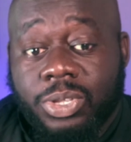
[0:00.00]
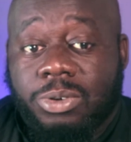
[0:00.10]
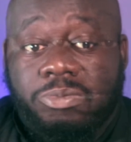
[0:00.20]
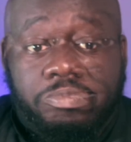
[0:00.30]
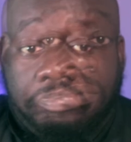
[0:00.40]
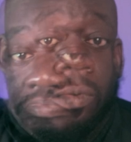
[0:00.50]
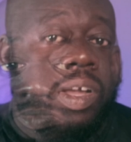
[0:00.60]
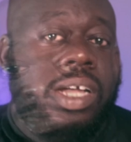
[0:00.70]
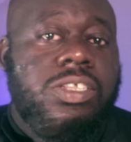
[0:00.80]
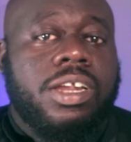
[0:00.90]
So
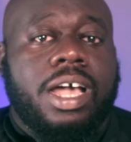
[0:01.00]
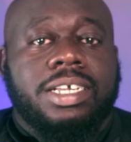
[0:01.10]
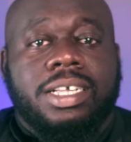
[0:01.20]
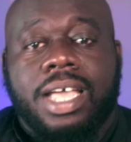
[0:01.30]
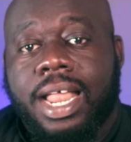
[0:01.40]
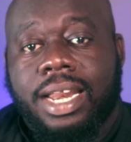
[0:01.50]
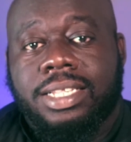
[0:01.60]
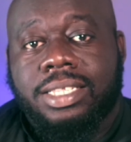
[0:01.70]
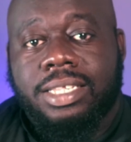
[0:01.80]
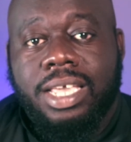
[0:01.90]
moving on to Logic,
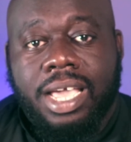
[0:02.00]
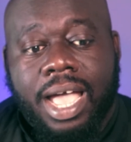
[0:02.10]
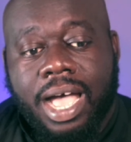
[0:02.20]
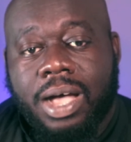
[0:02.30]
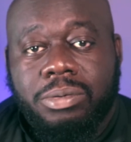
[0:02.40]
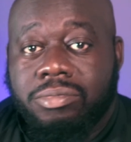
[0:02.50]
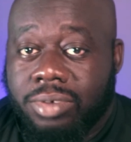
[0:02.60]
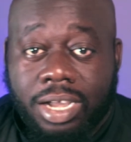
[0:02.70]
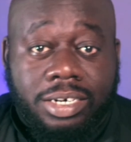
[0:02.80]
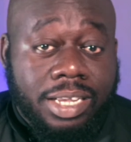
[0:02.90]
let's see how
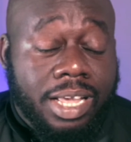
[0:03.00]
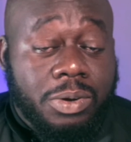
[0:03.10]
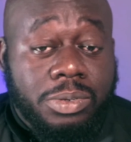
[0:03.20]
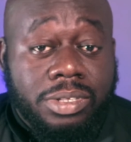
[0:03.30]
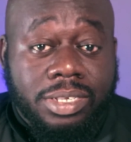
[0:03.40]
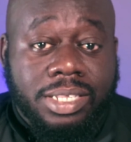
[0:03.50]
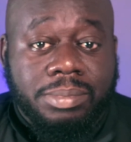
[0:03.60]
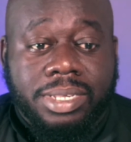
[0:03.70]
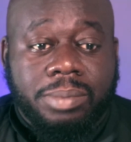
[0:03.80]
Logic handles the stem